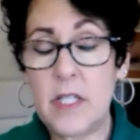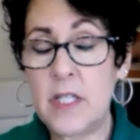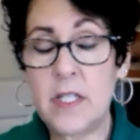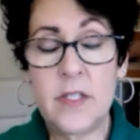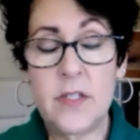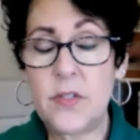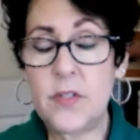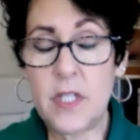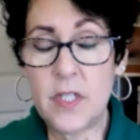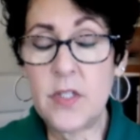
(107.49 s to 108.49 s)
It
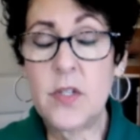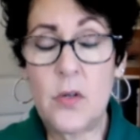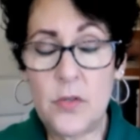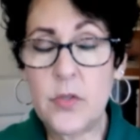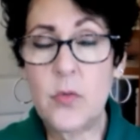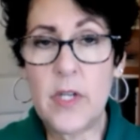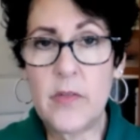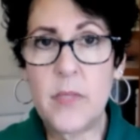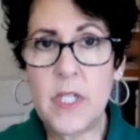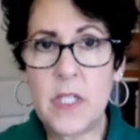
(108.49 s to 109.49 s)
is a whole new way
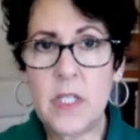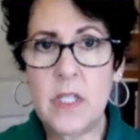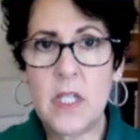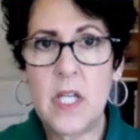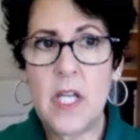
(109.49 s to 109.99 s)
of being,